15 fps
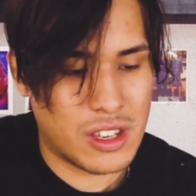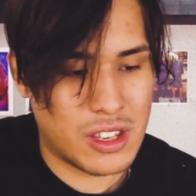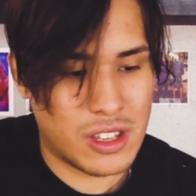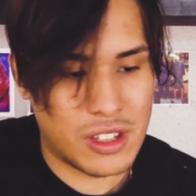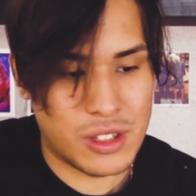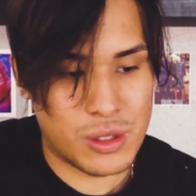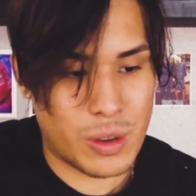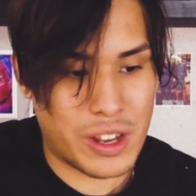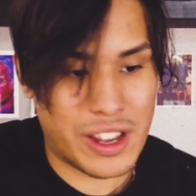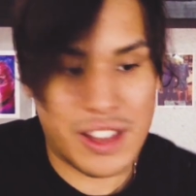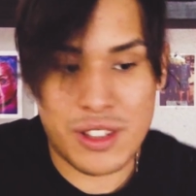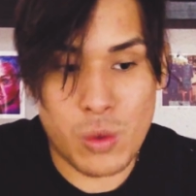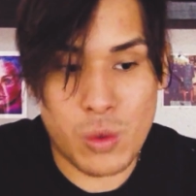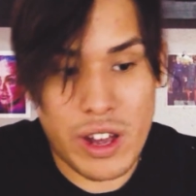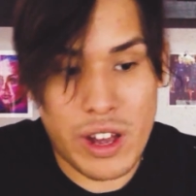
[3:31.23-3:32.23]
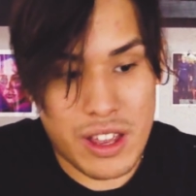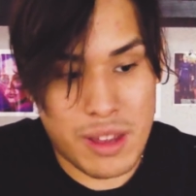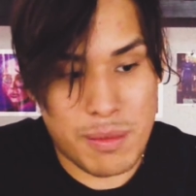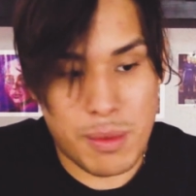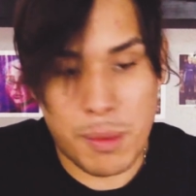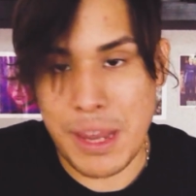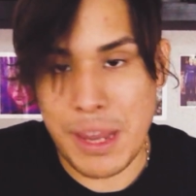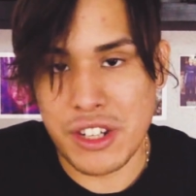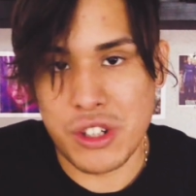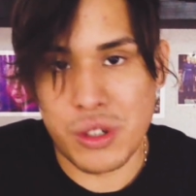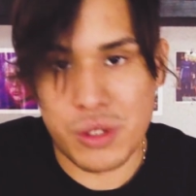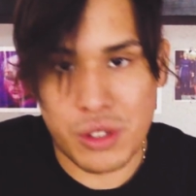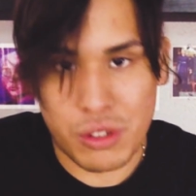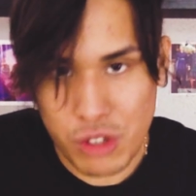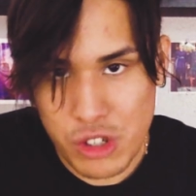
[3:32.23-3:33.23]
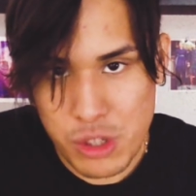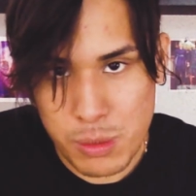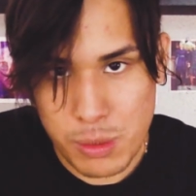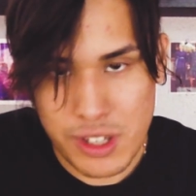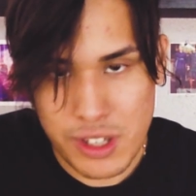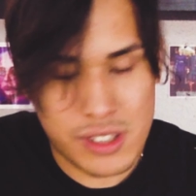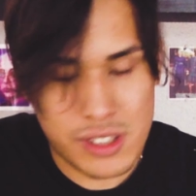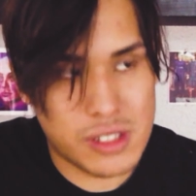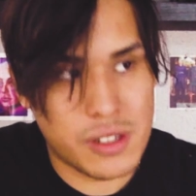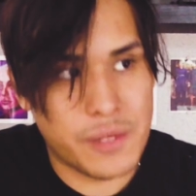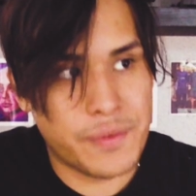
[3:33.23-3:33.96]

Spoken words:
is, I guess, why I'm a painter in the first place.